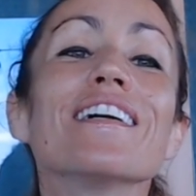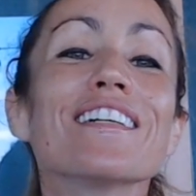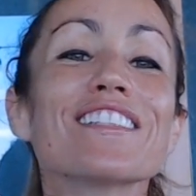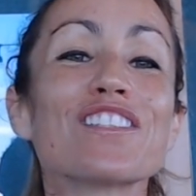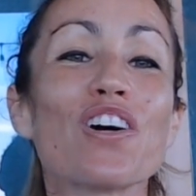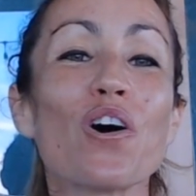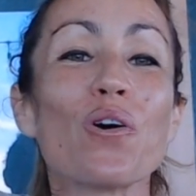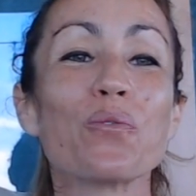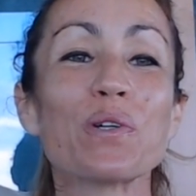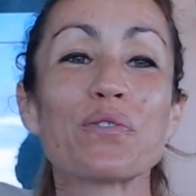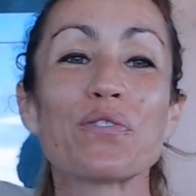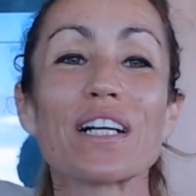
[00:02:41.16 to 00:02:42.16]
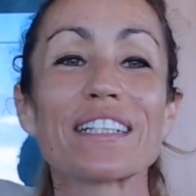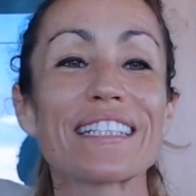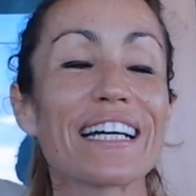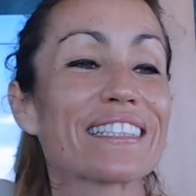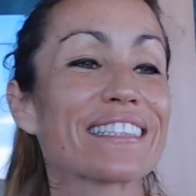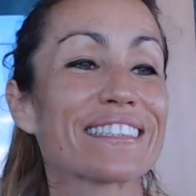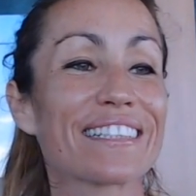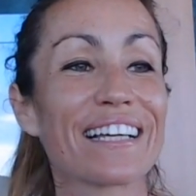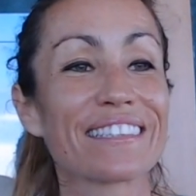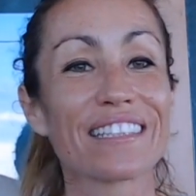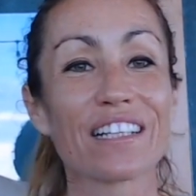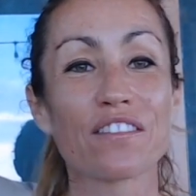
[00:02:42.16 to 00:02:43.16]
So we felt that
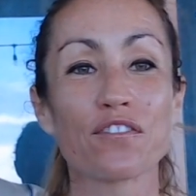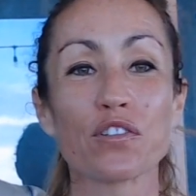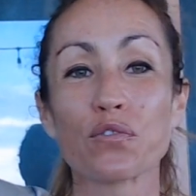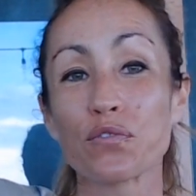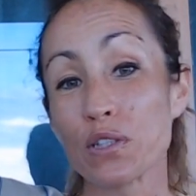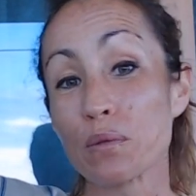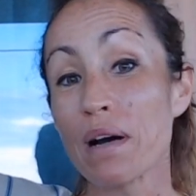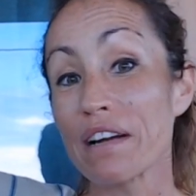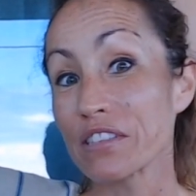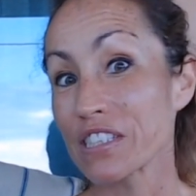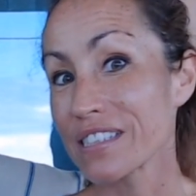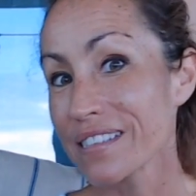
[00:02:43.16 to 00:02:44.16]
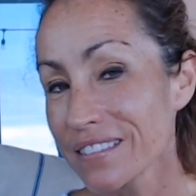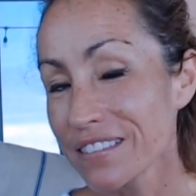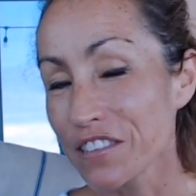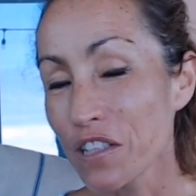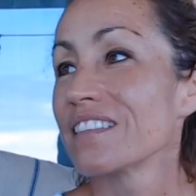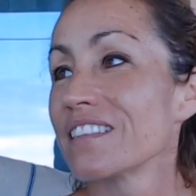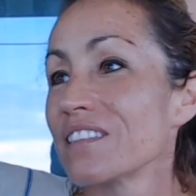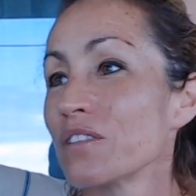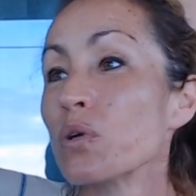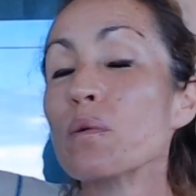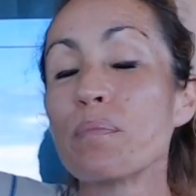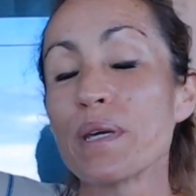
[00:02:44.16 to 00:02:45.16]
saying the fulfilled marriage syndrome
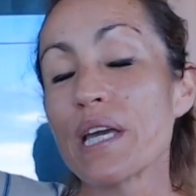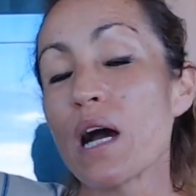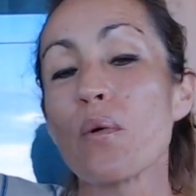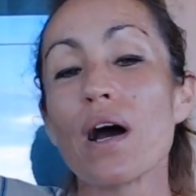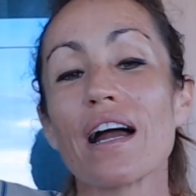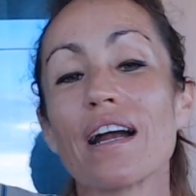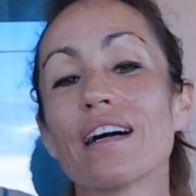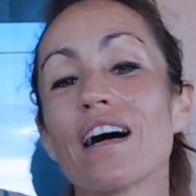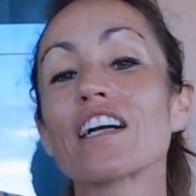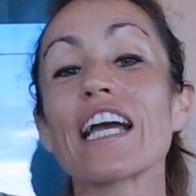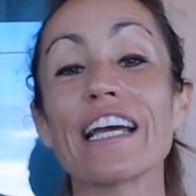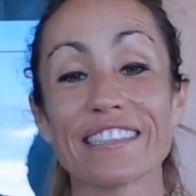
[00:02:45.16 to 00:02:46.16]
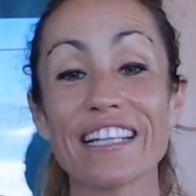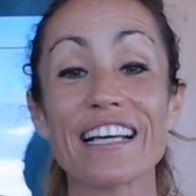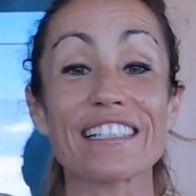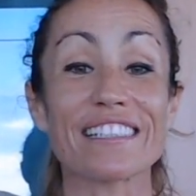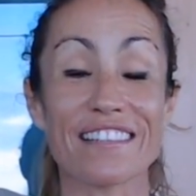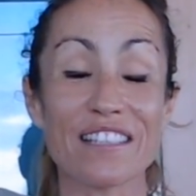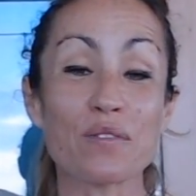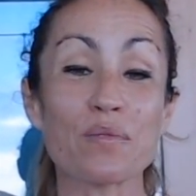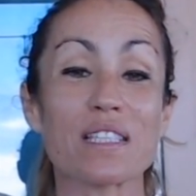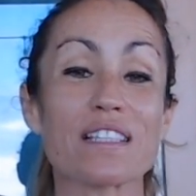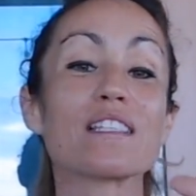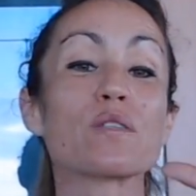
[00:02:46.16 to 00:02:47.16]
will be our, okay, yes, this
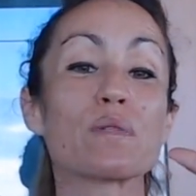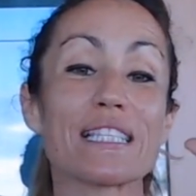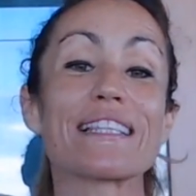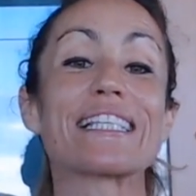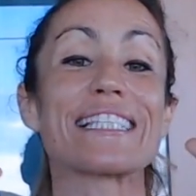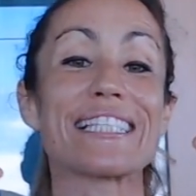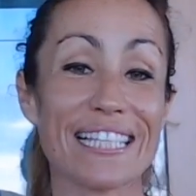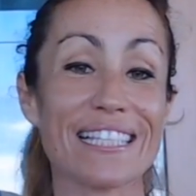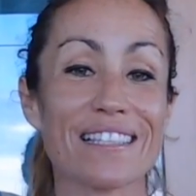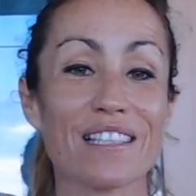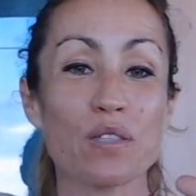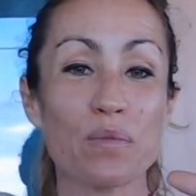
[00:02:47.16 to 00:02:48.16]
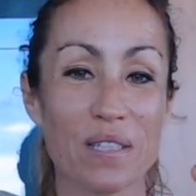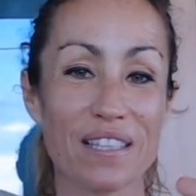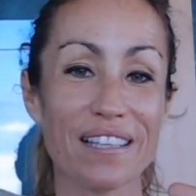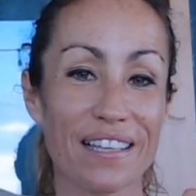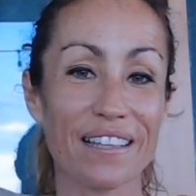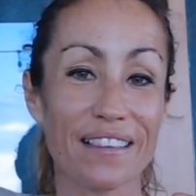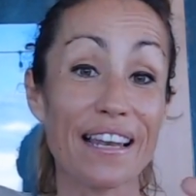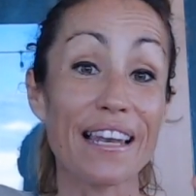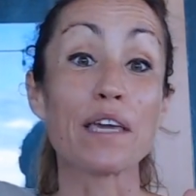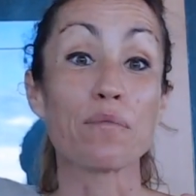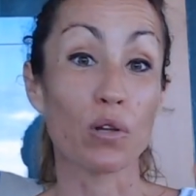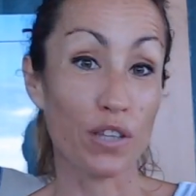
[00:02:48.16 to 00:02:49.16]
was the disease, this was the
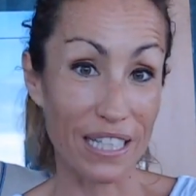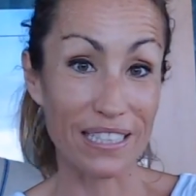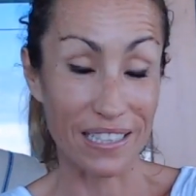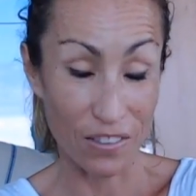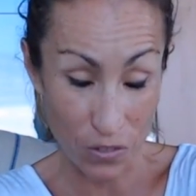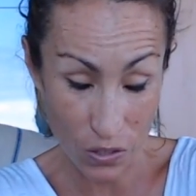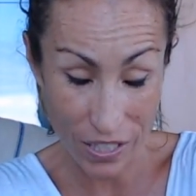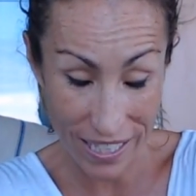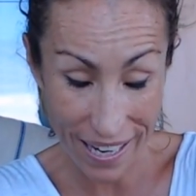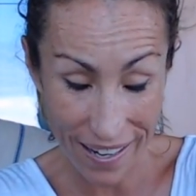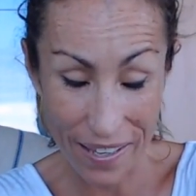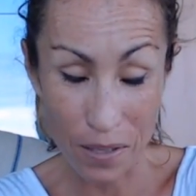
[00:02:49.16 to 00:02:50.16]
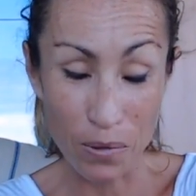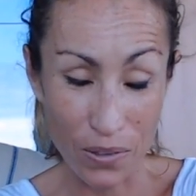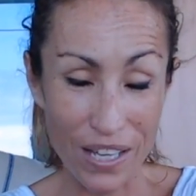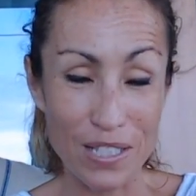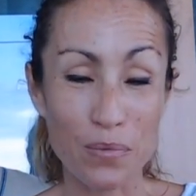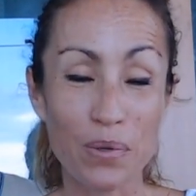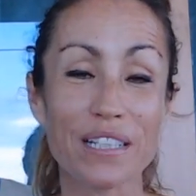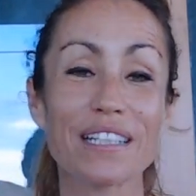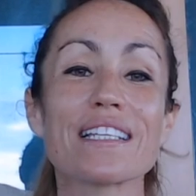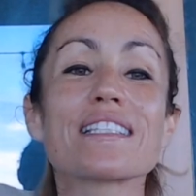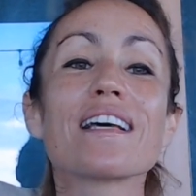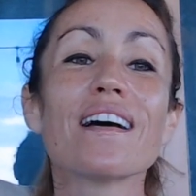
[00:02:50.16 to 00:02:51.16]
label, that if you need a label, that's what it
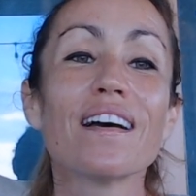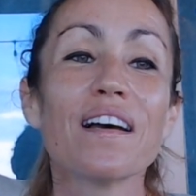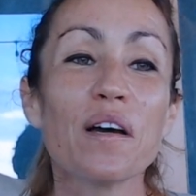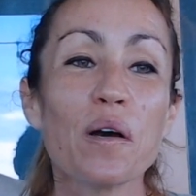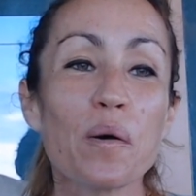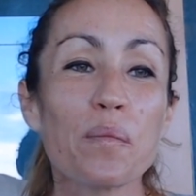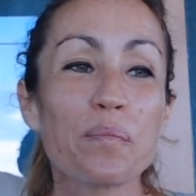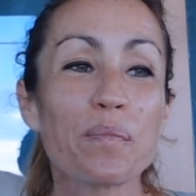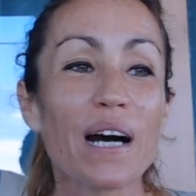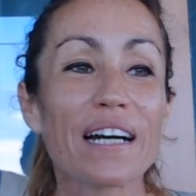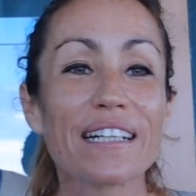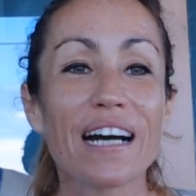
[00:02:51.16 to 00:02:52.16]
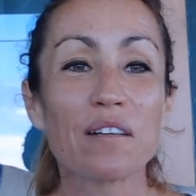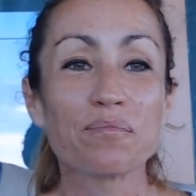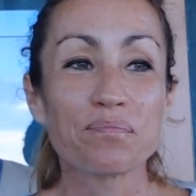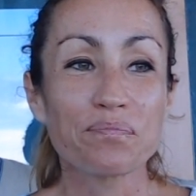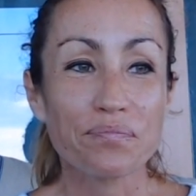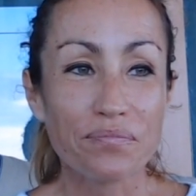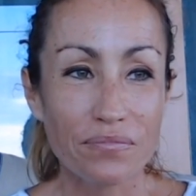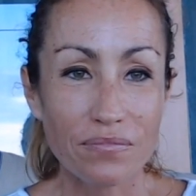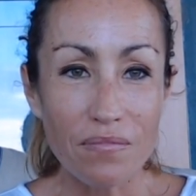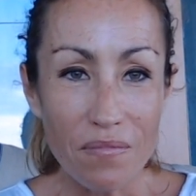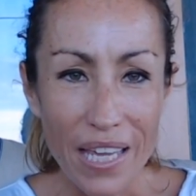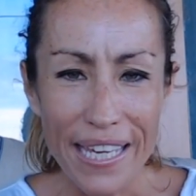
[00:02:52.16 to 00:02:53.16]
is. But
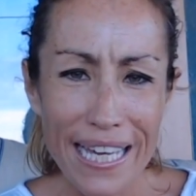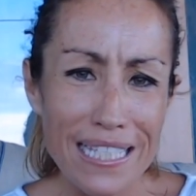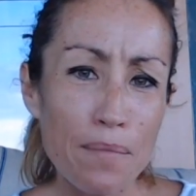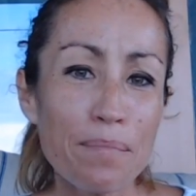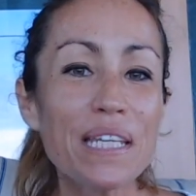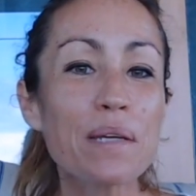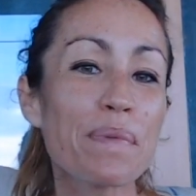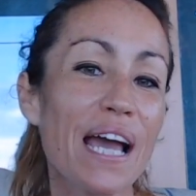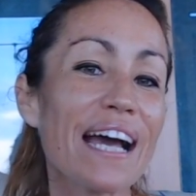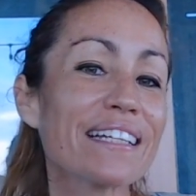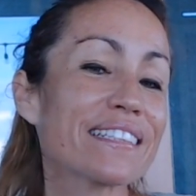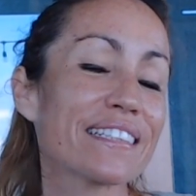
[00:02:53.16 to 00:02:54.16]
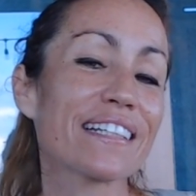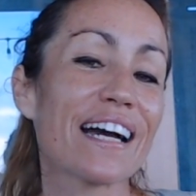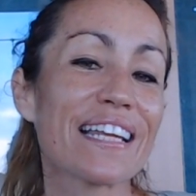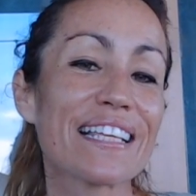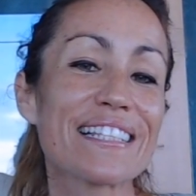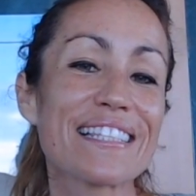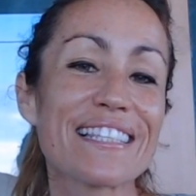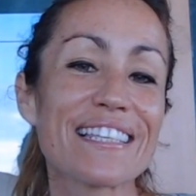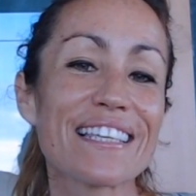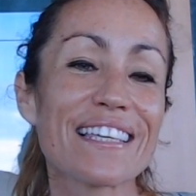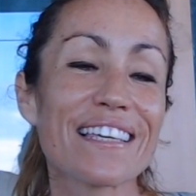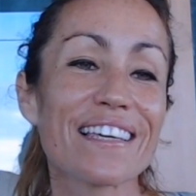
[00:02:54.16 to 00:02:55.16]
it has a meaning behind it, and it's the
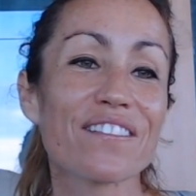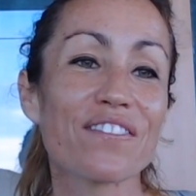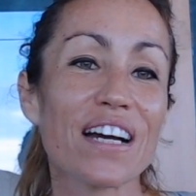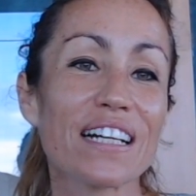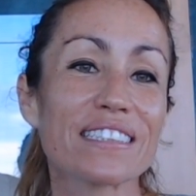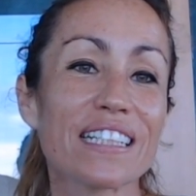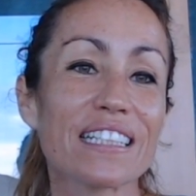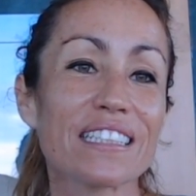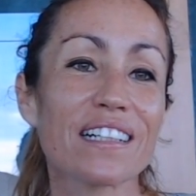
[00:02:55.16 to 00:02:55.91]
fact that